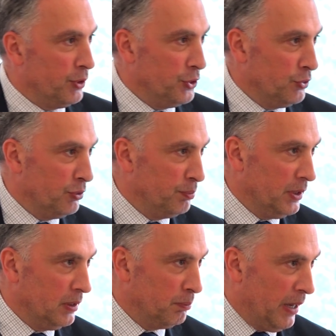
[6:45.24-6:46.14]

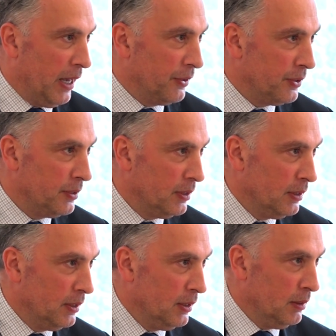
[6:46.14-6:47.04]
pro-European path.
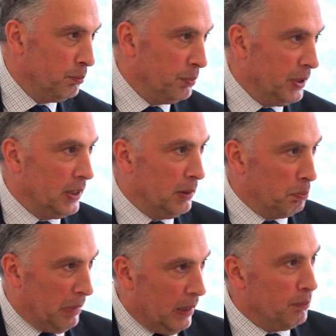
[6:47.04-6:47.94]
Being a
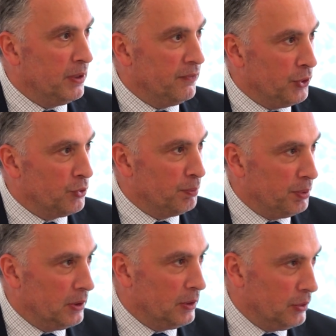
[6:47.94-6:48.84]
member of
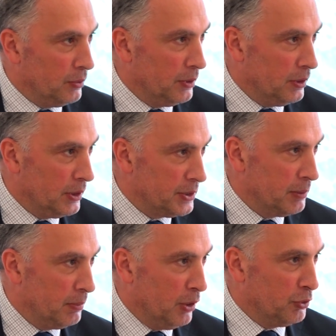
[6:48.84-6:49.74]
European Union is
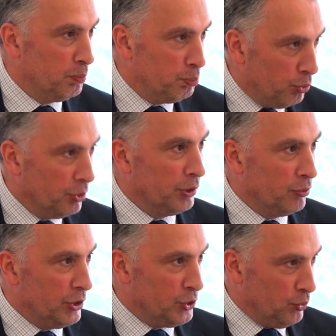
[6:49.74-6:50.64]
about pooling
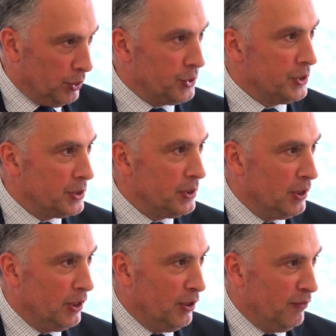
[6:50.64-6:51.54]
resources